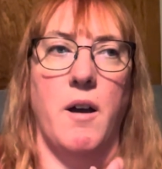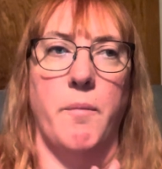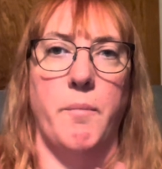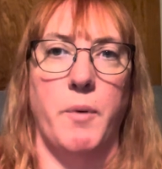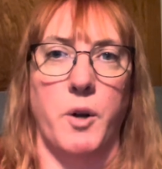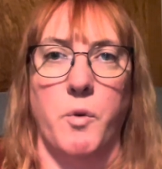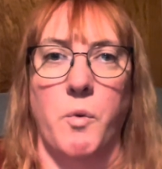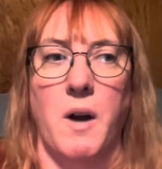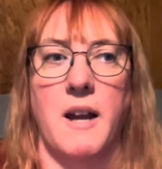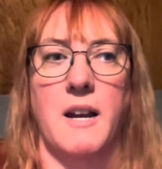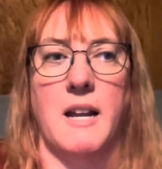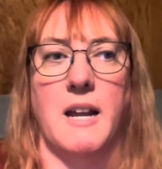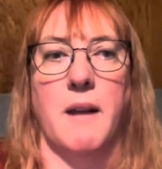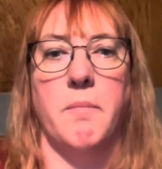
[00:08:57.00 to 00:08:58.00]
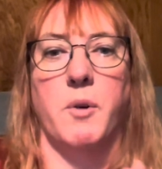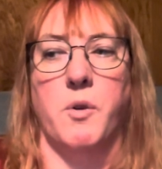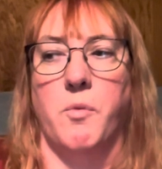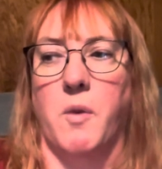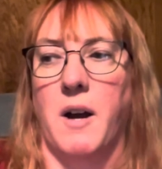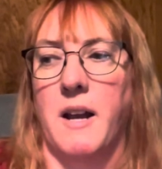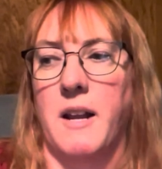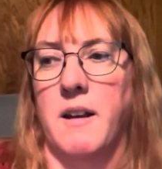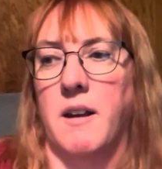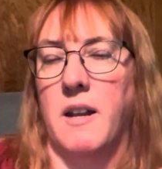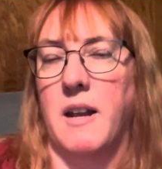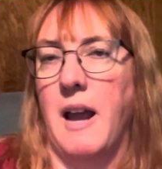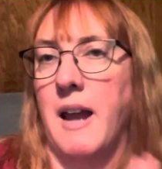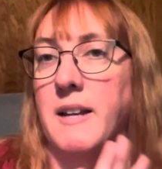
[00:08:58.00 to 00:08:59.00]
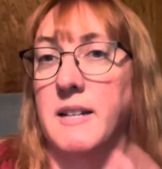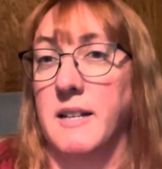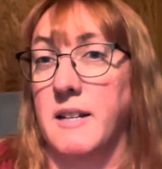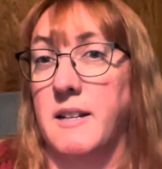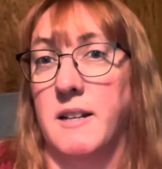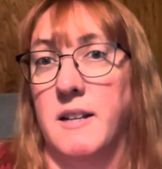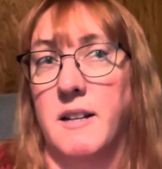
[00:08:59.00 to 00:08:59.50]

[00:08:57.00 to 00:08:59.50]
book one. Again, book one ended